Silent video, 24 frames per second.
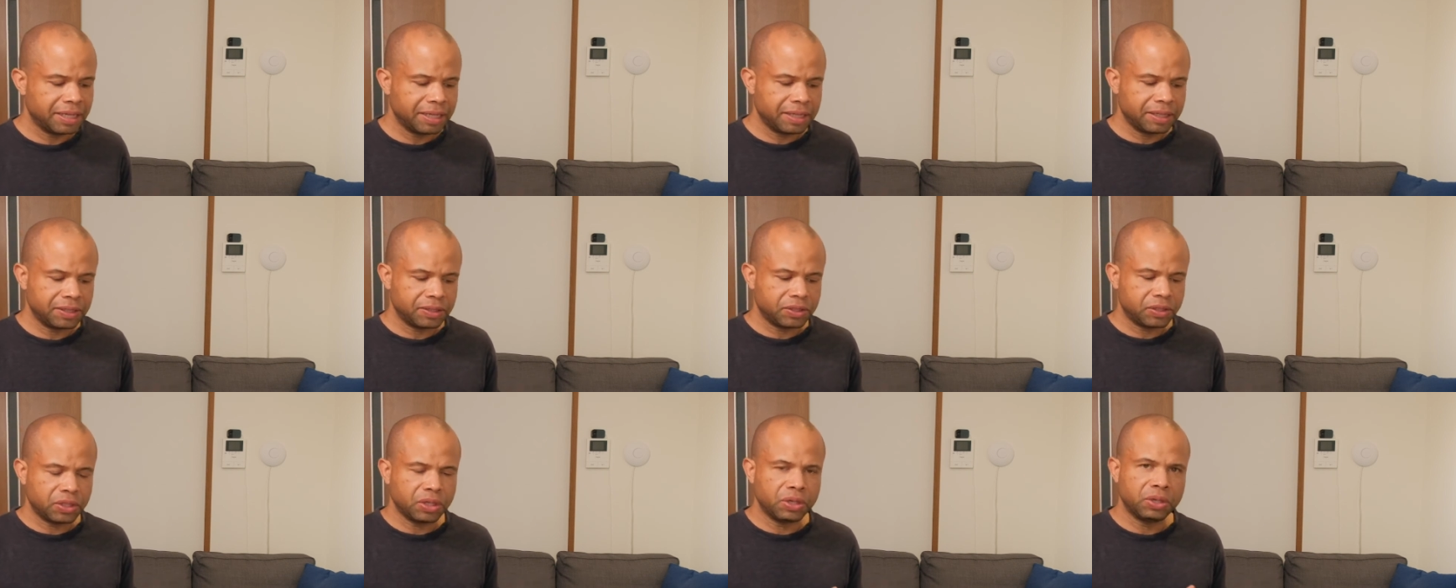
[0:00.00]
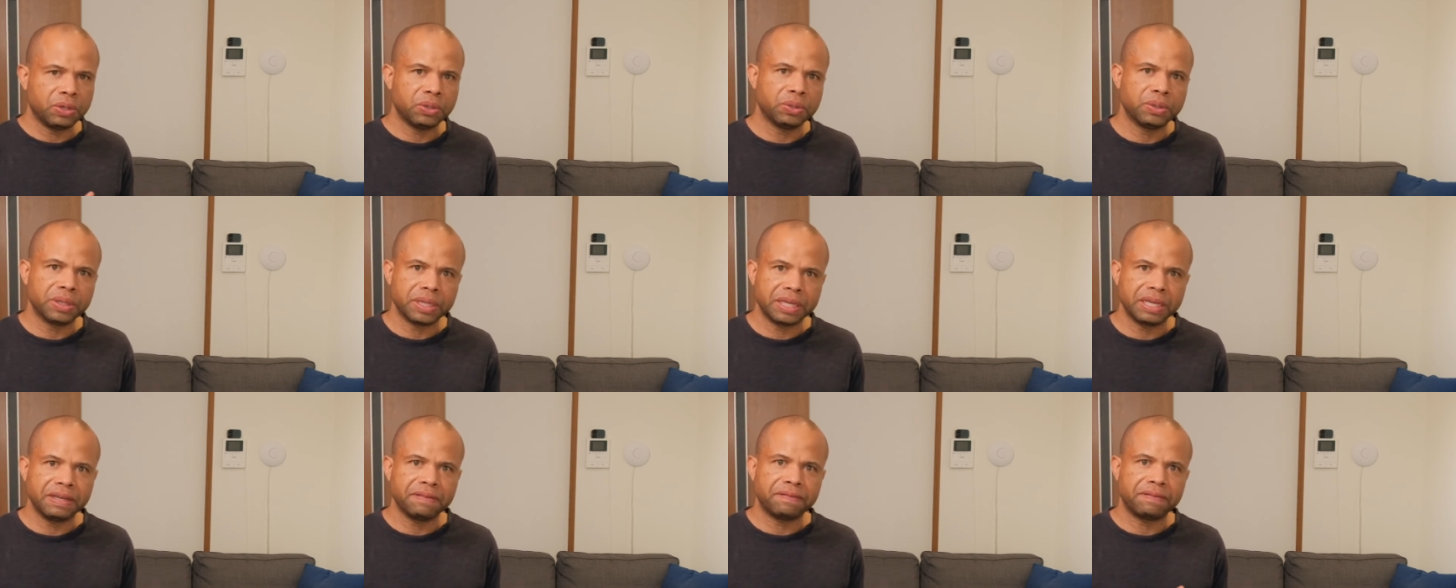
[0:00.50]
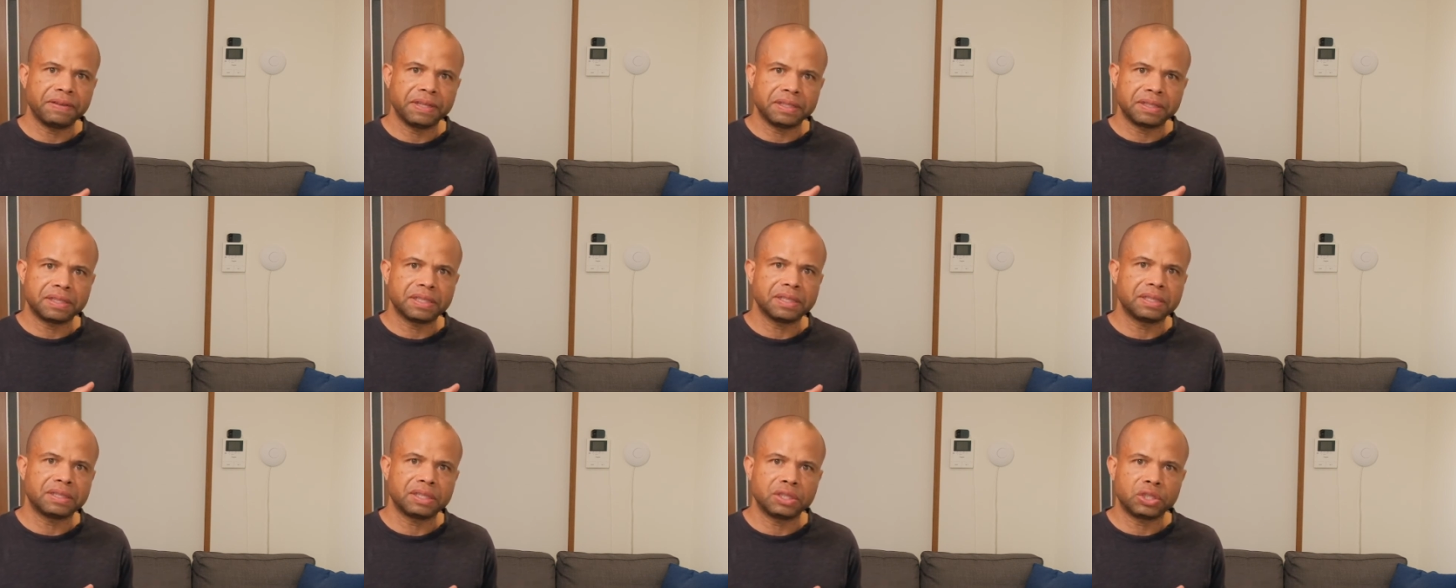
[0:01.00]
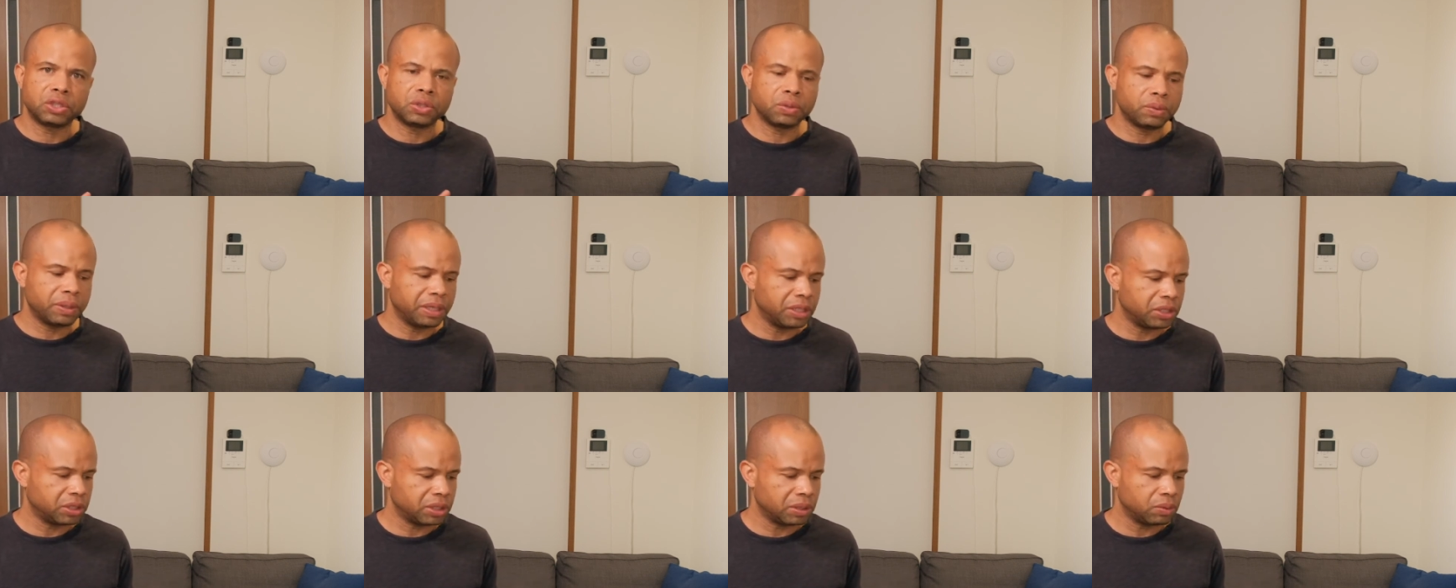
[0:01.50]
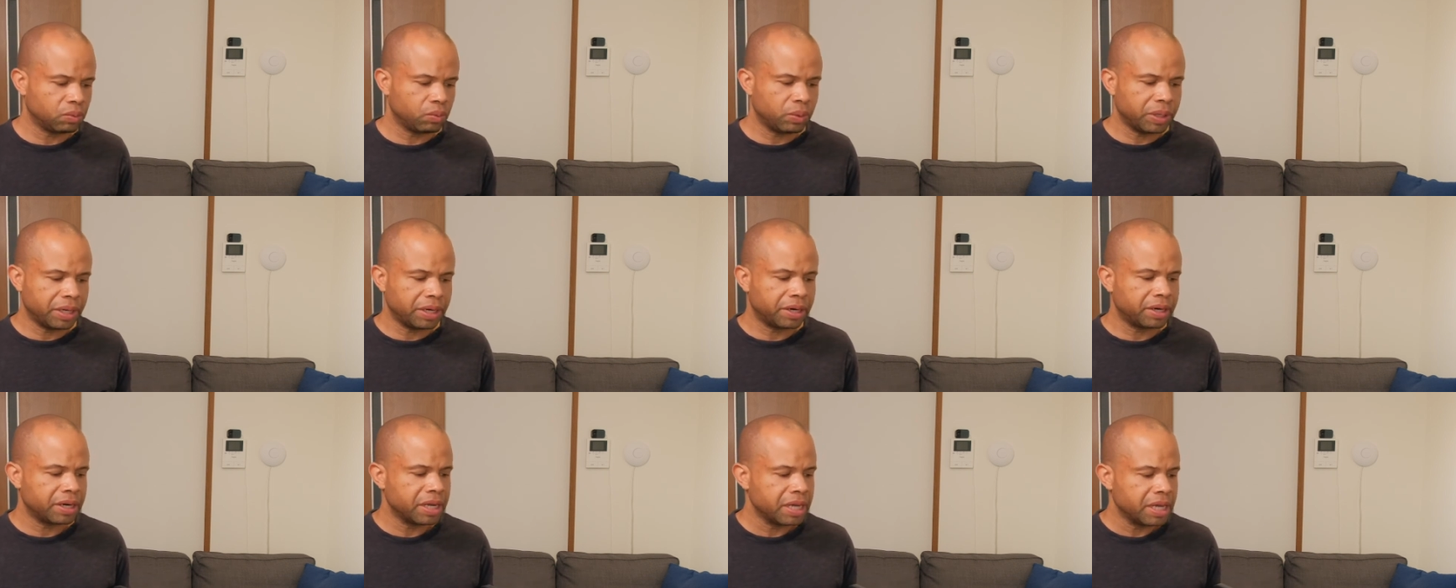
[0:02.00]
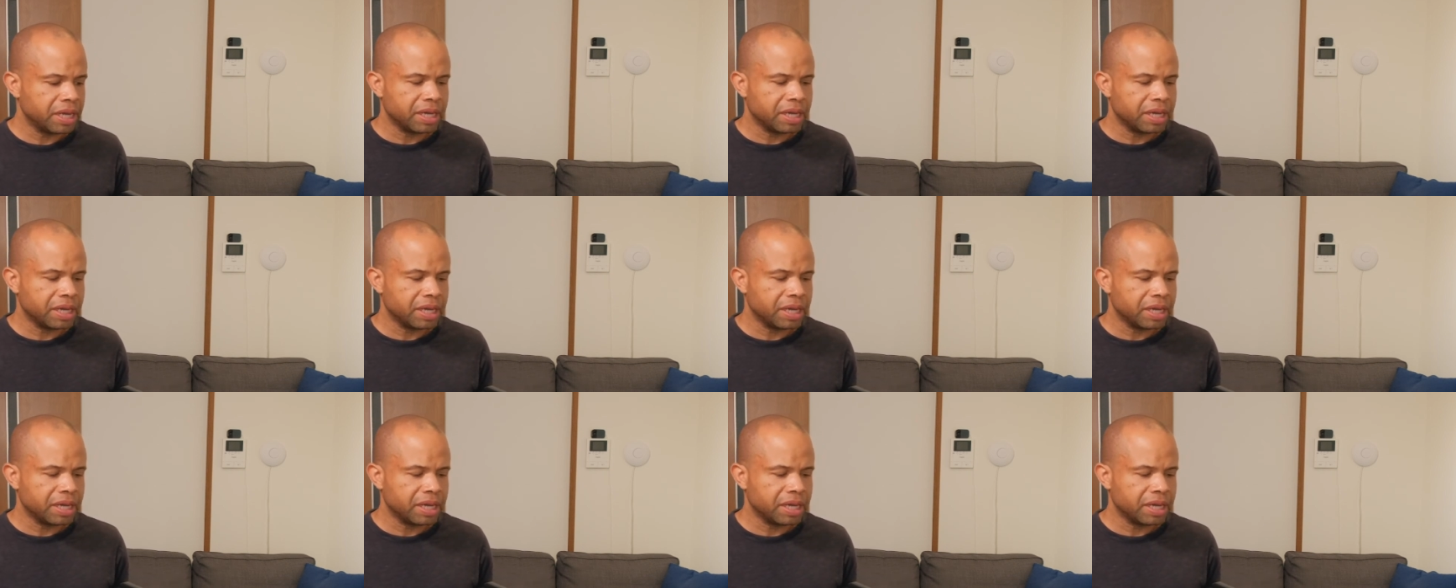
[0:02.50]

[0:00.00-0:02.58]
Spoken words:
So if it's a situation where